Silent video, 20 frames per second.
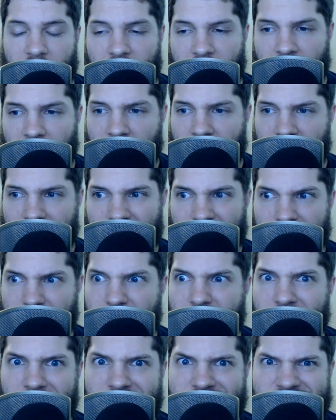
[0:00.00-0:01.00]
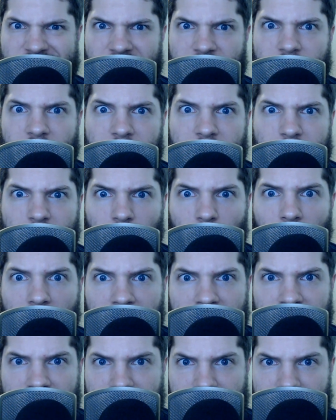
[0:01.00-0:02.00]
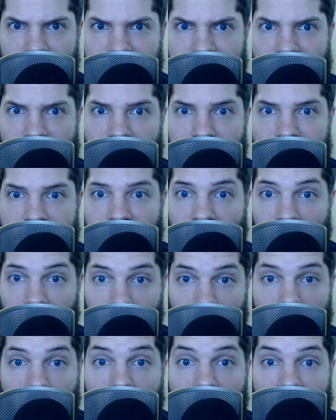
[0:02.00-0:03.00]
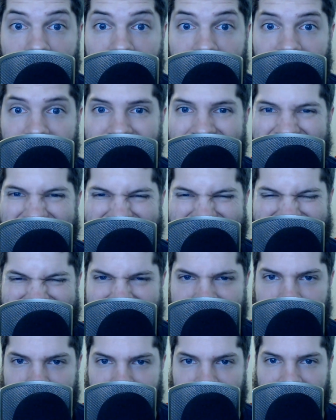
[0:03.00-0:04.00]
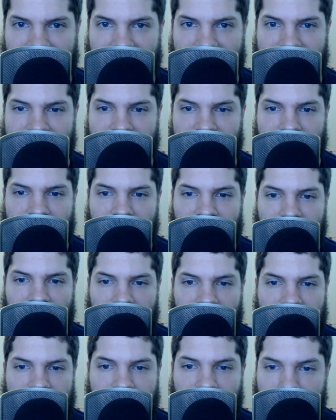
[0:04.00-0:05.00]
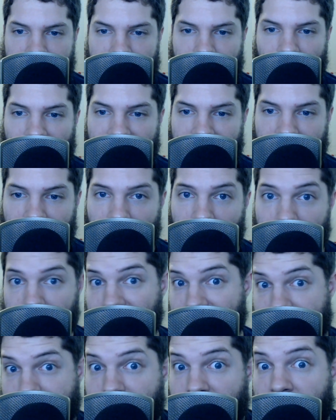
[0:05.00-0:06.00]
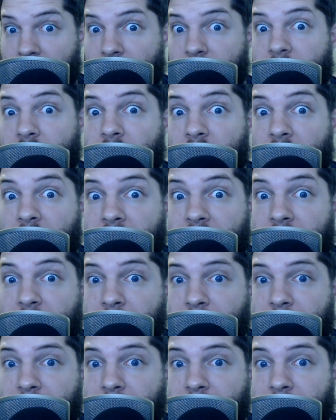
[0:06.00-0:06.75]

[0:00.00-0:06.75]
But really, it's like maybe 1 or 2 views a month, if that. So it's quite low, but it's better than nothing.